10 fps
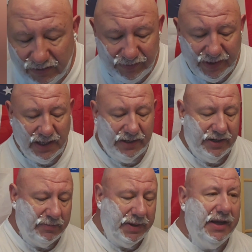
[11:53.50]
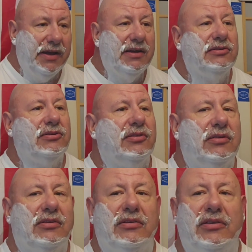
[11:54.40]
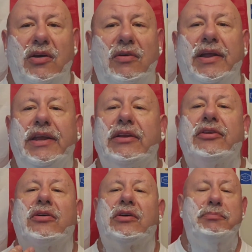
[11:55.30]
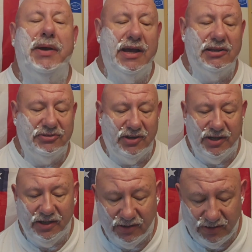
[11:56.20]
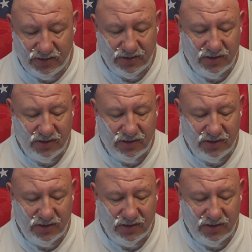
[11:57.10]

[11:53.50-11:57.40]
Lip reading: I don't think I did a pass. No, I didn't do a pass right here.